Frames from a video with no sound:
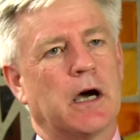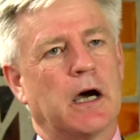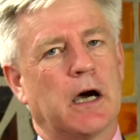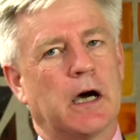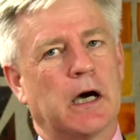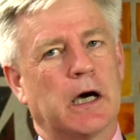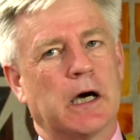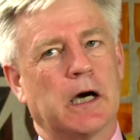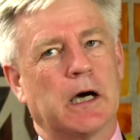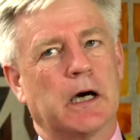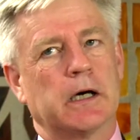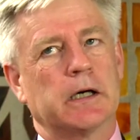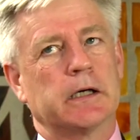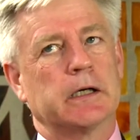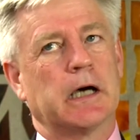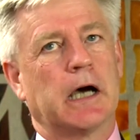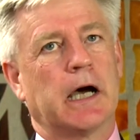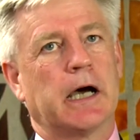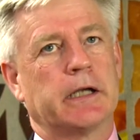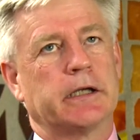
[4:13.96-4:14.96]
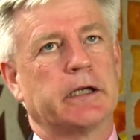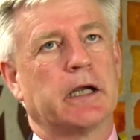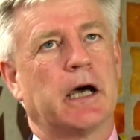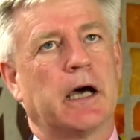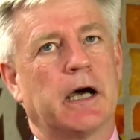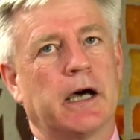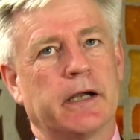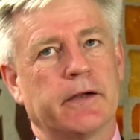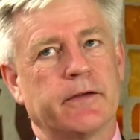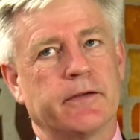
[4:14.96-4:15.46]
Uh, and
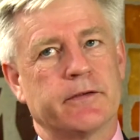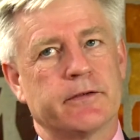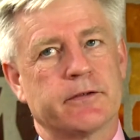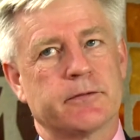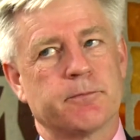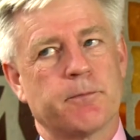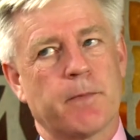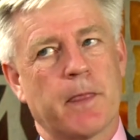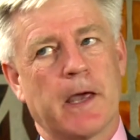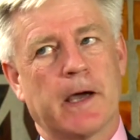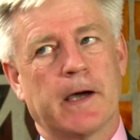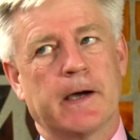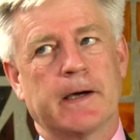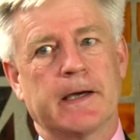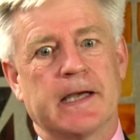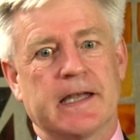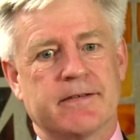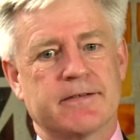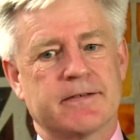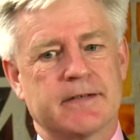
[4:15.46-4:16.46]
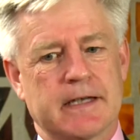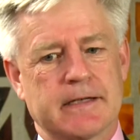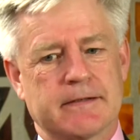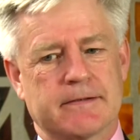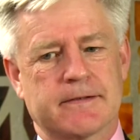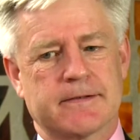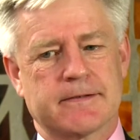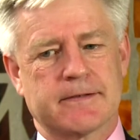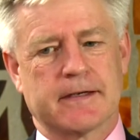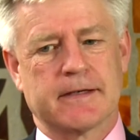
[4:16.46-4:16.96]
and uh, it's
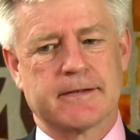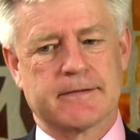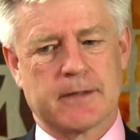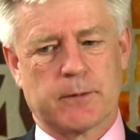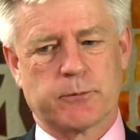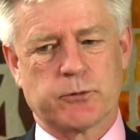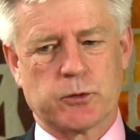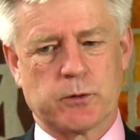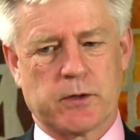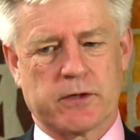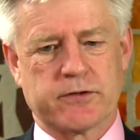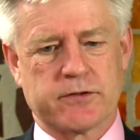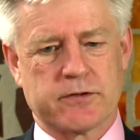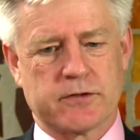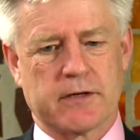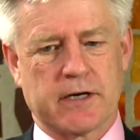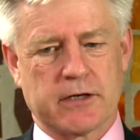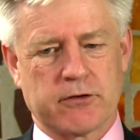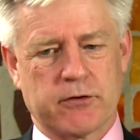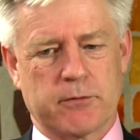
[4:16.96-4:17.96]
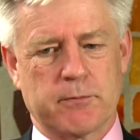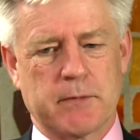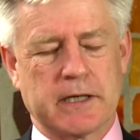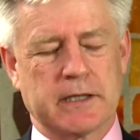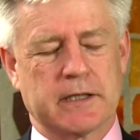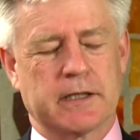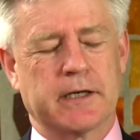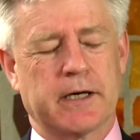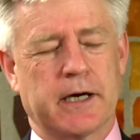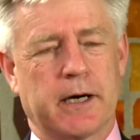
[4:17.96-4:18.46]
it's it's up to us to actually
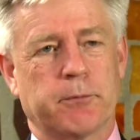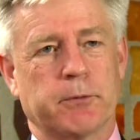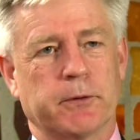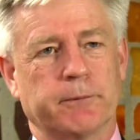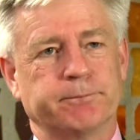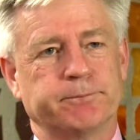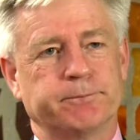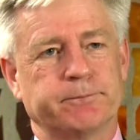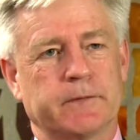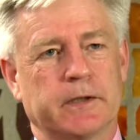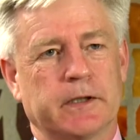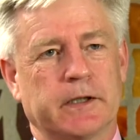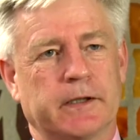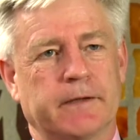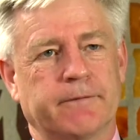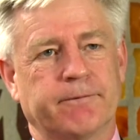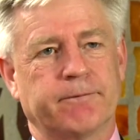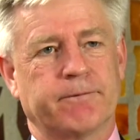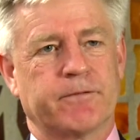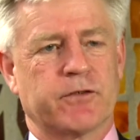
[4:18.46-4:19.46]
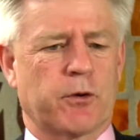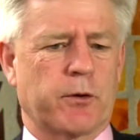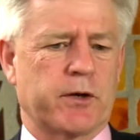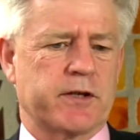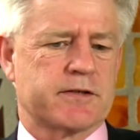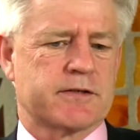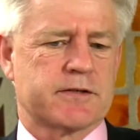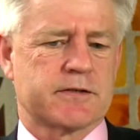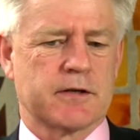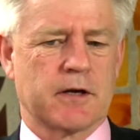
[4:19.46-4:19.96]
make it happen. Um, so
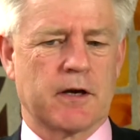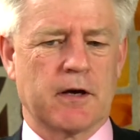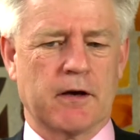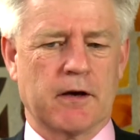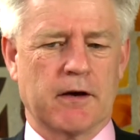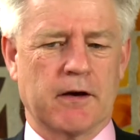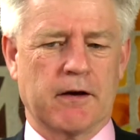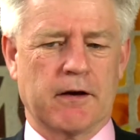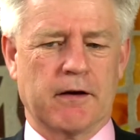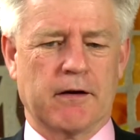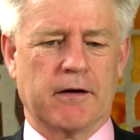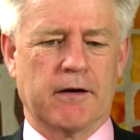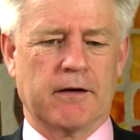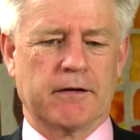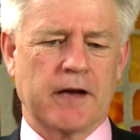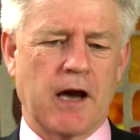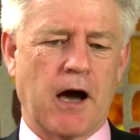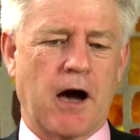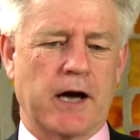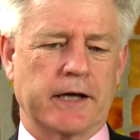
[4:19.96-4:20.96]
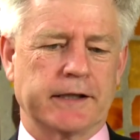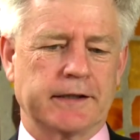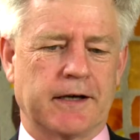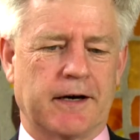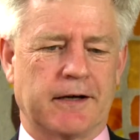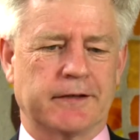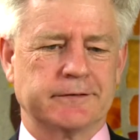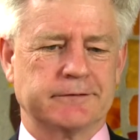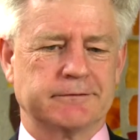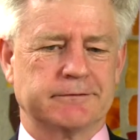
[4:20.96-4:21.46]
it's yeah, I,
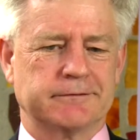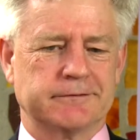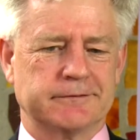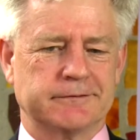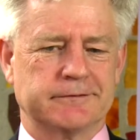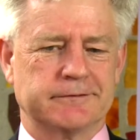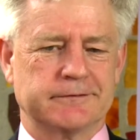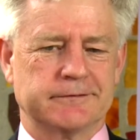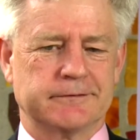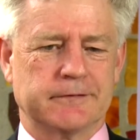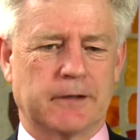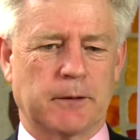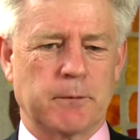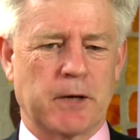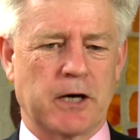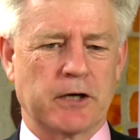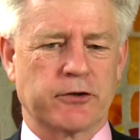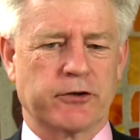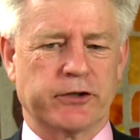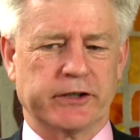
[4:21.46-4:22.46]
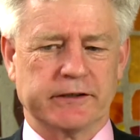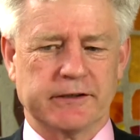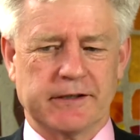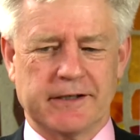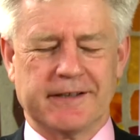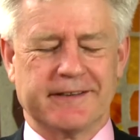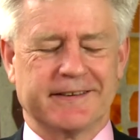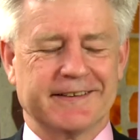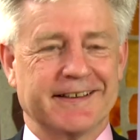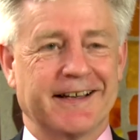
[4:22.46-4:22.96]
I I'm hungry.
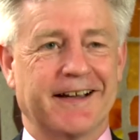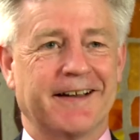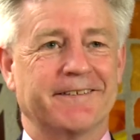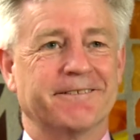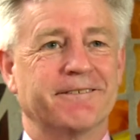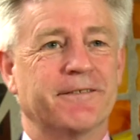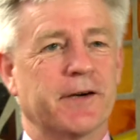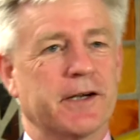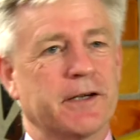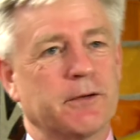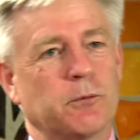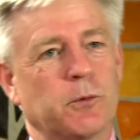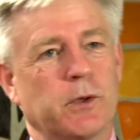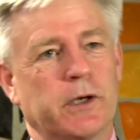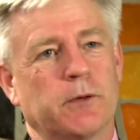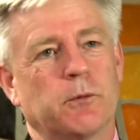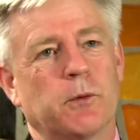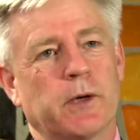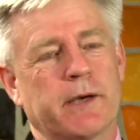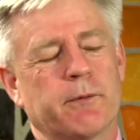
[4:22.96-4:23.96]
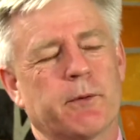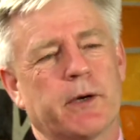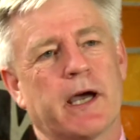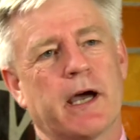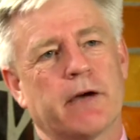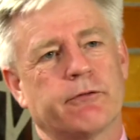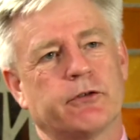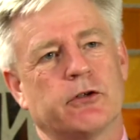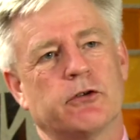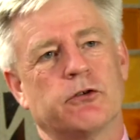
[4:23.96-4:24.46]
uh, we, we we we
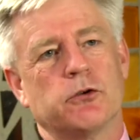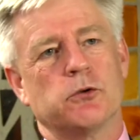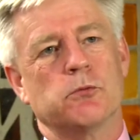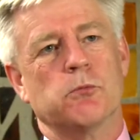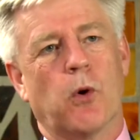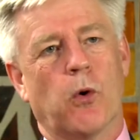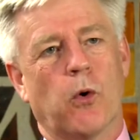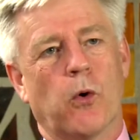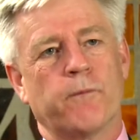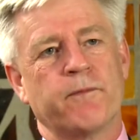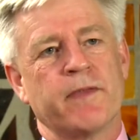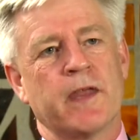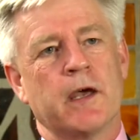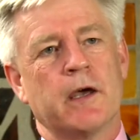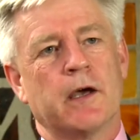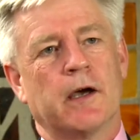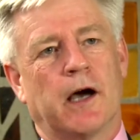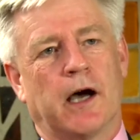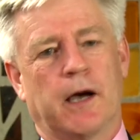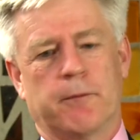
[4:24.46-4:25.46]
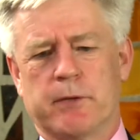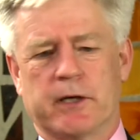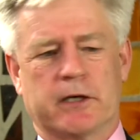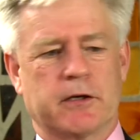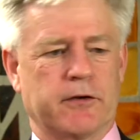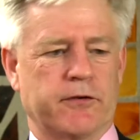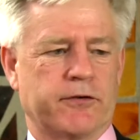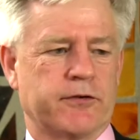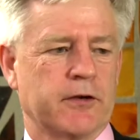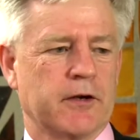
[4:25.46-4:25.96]
have to do more uh,
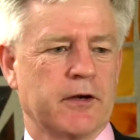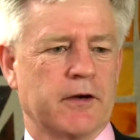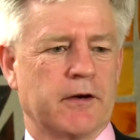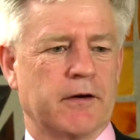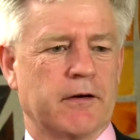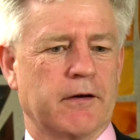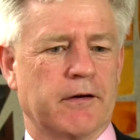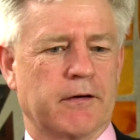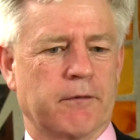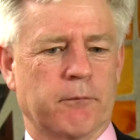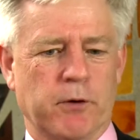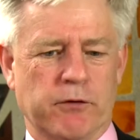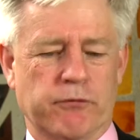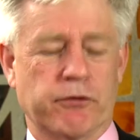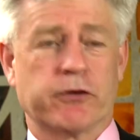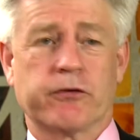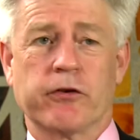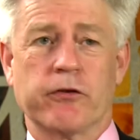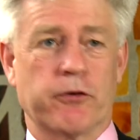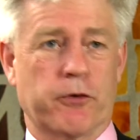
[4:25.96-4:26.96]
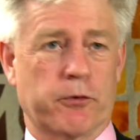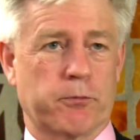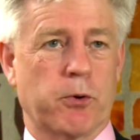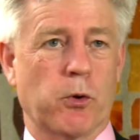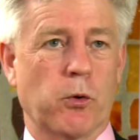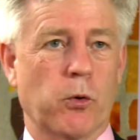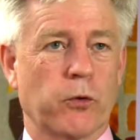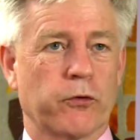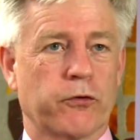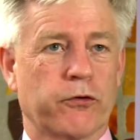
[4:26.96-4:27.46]
because we've written the
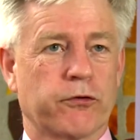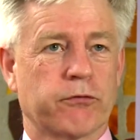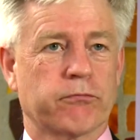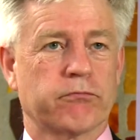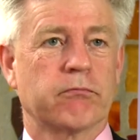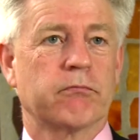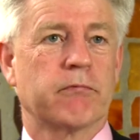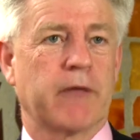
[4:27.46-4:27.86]
reports.